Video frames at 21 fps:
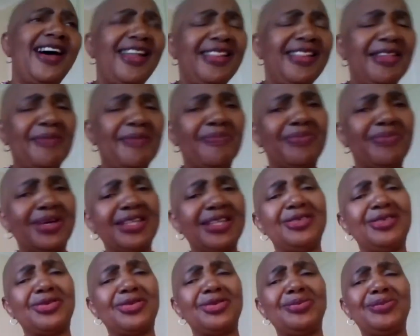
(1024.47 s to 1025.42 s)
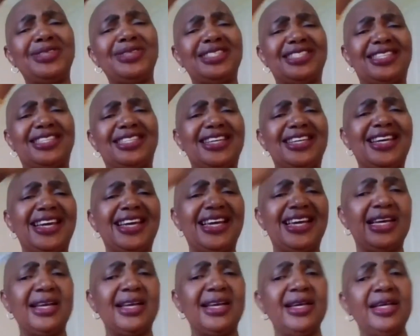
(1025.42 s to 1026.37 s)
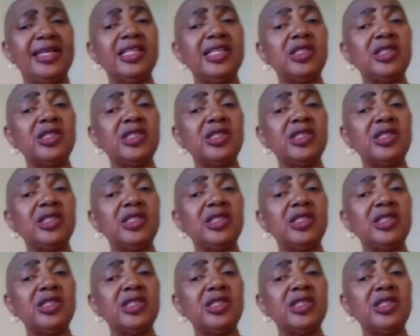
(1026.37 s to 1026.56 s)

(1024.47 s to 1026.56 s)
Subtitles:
the bedroom is there, it's